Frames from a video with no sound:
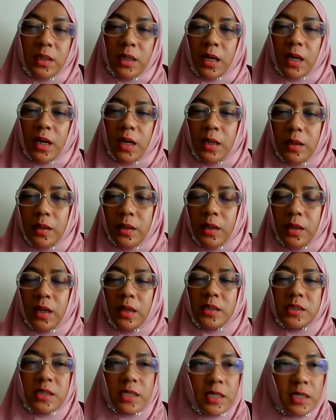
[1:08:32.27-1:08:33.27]
yeah I,
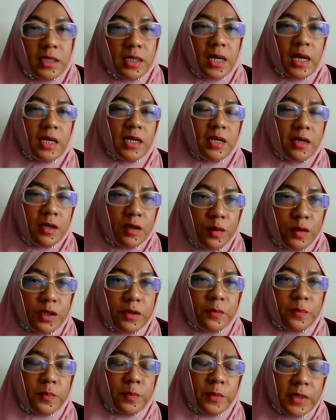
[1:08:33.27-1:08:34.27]
yes the, the
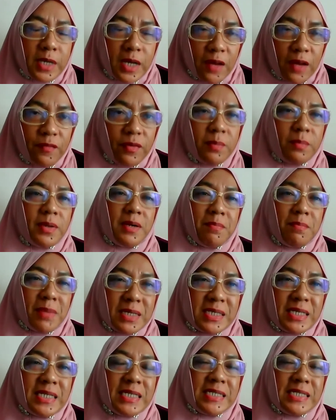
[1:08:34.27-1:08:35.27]
good government
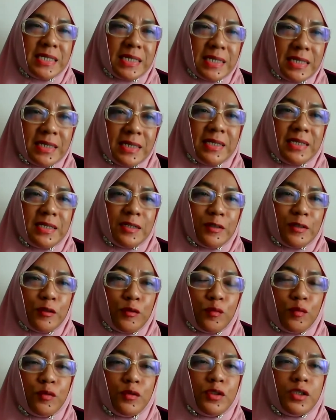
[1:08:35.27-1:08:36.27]
must listen
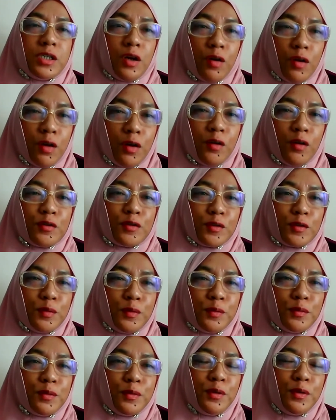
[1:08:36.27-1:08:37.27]
to the all law
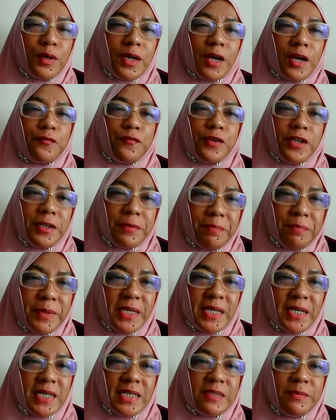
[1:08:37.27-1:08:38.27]
school. Look at
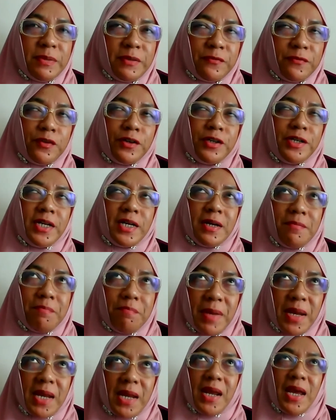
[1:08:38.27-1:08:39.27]
Philippines. Before they
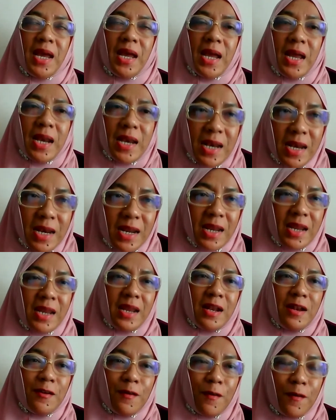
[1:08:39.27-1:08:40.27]
amend
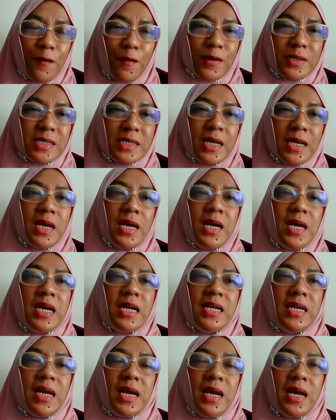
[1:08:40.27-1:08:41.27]
any laws,
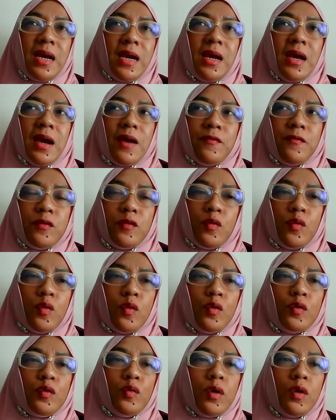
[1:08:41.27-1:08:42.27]
they have to
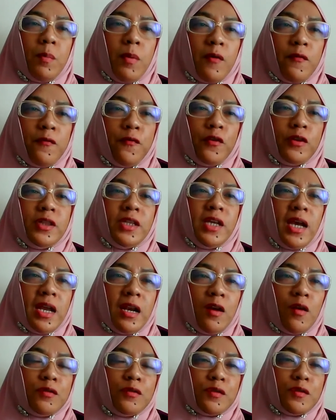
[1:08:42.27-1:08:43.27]
go to about
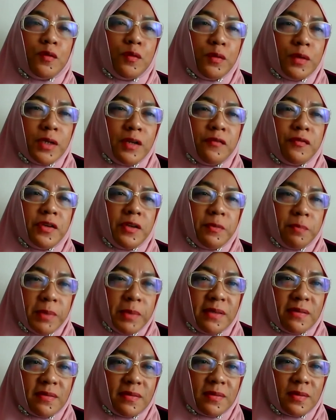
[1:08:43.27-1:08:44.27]
48 law school in
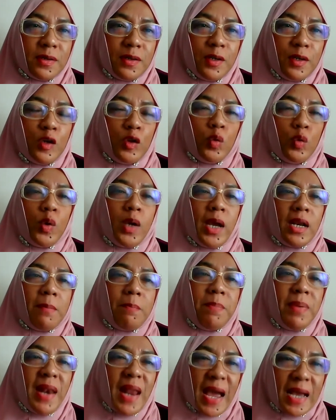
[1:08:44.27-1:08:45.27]
Philippines to get
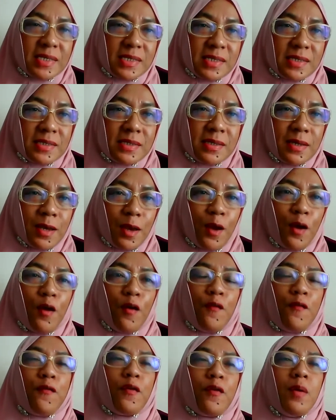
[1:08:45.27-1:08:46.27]
a bless
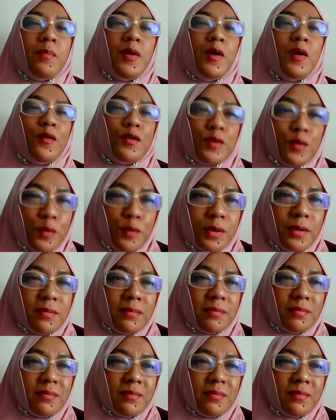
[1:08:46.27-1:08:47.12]
from the law school.